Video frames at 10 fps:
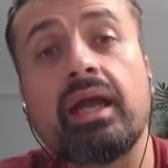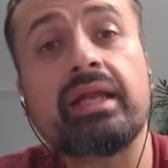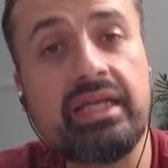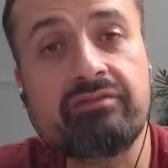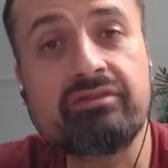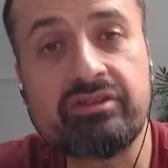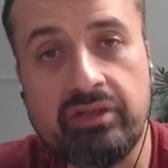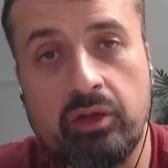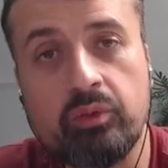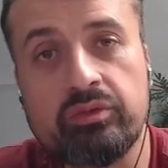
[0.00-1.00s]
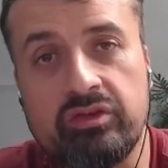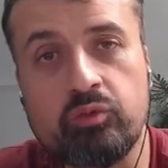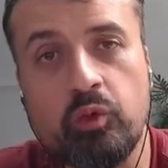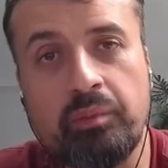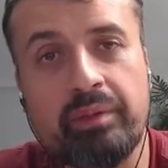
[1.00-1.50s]
and it even cycles
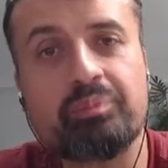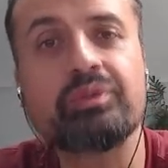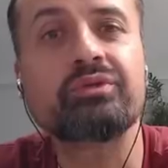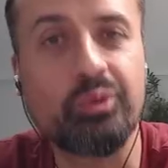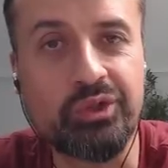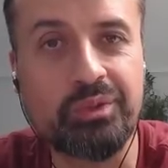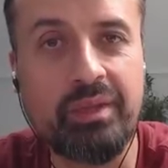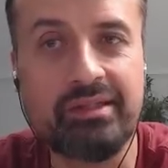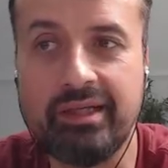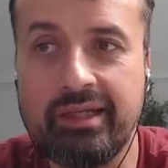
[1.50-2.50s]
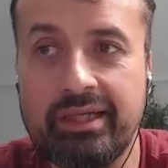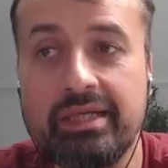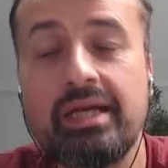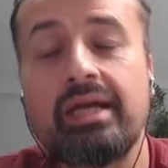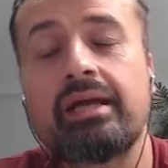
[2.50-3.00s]
those wallpapers
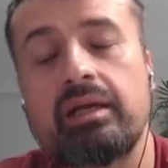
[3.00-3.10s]
automatically.